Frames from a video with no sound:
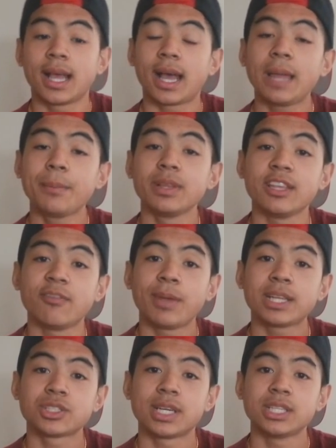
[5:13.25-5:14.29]
I believe
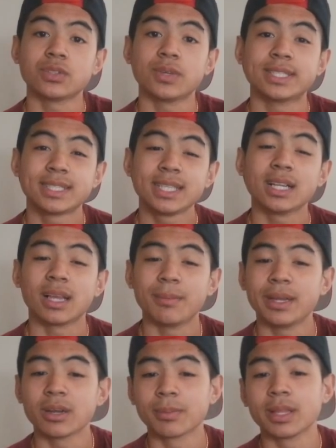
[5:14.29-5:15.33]
Pietrangelo is still a
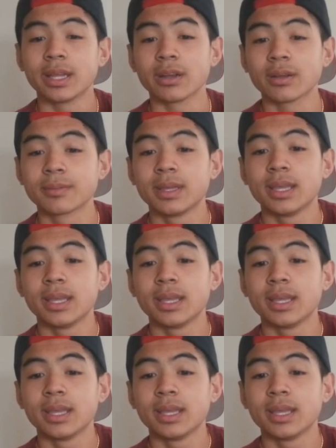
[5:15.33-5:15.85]
better player.